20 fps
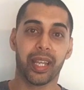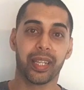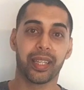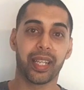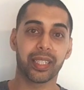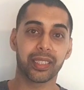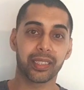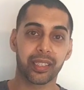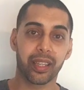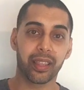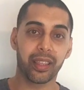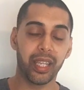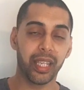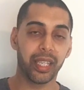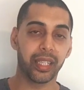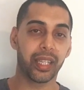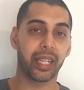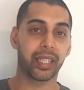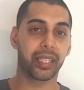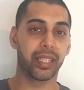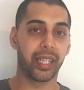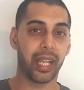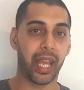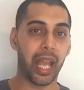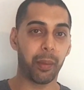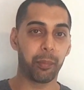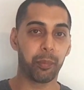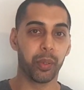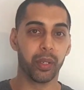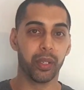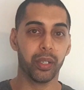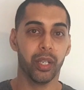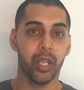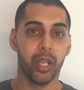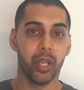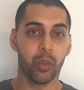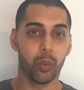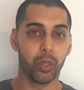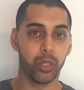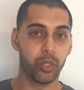And that's the thing that can happen
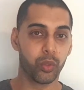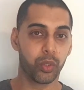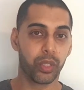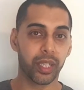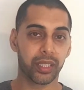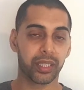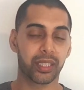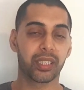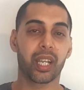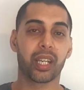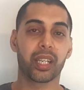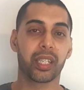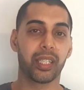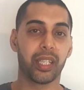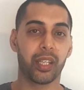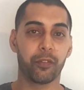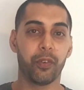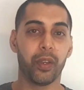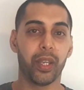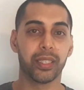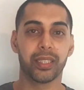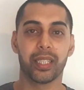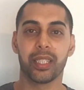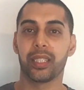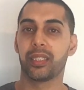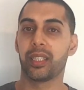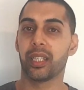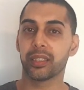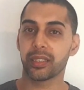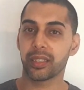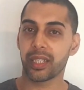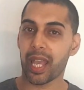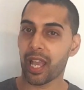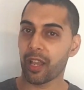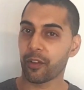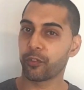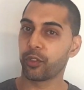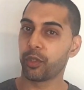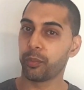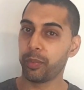when you get stuck in that phase. And it doesn't
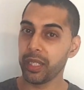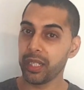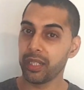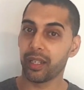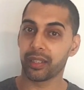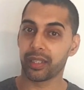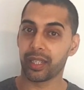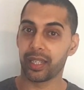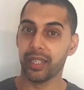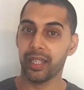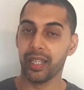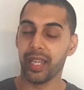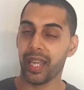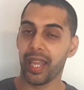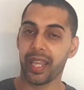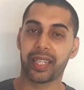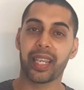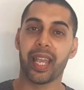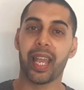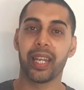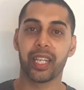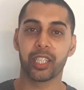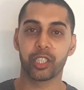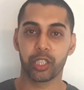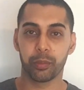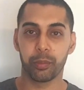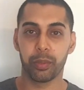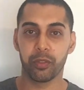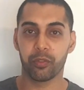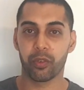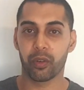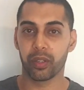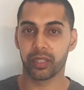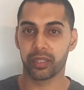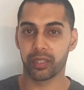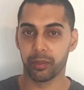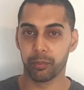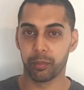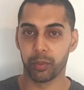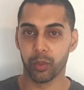have to be like that. It can actually be very
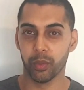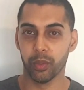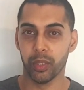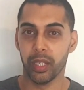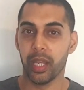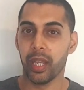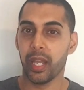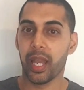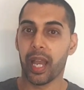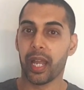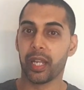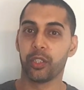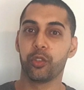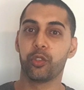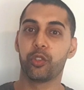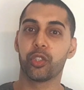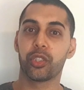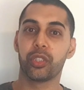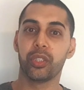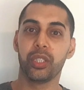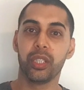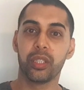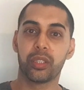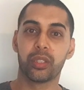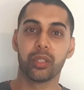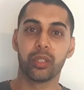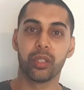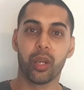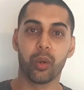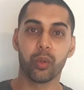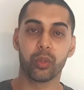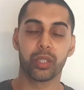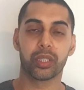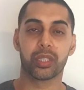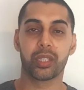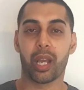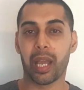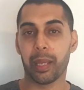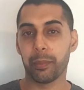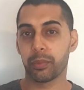simple. And you just need to know the
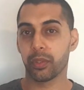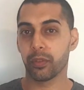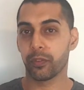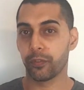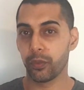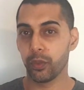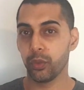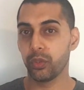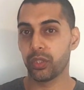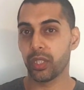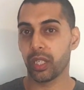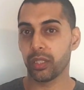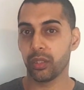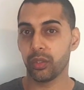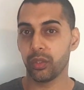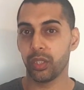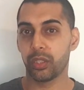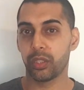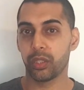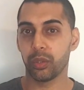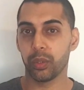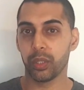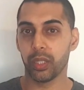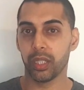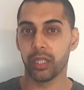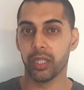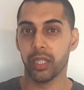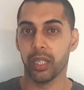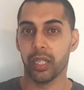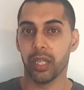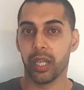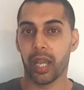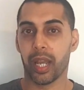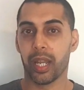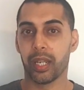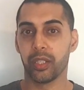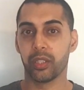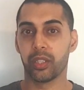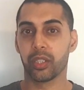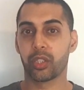types of foods that you need to eat
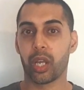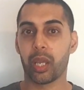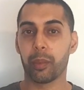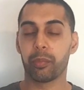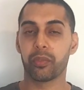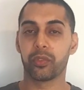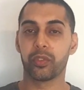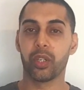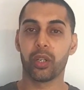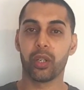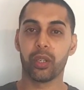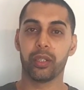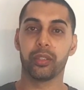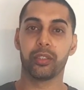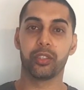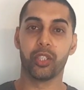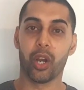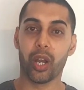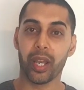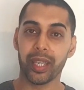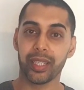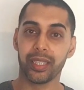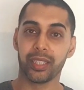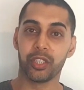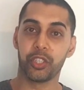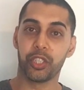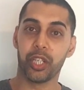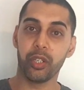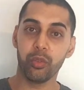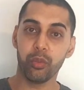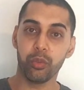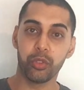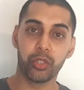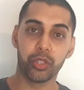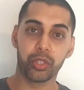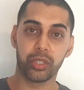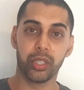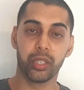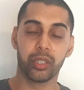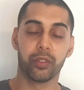and the type of diet in general you
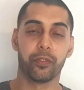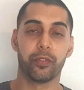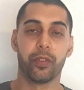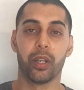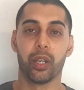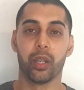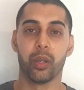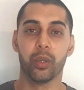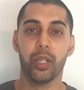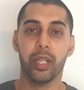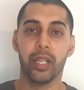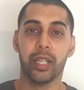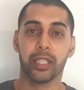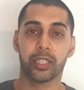just need to follow.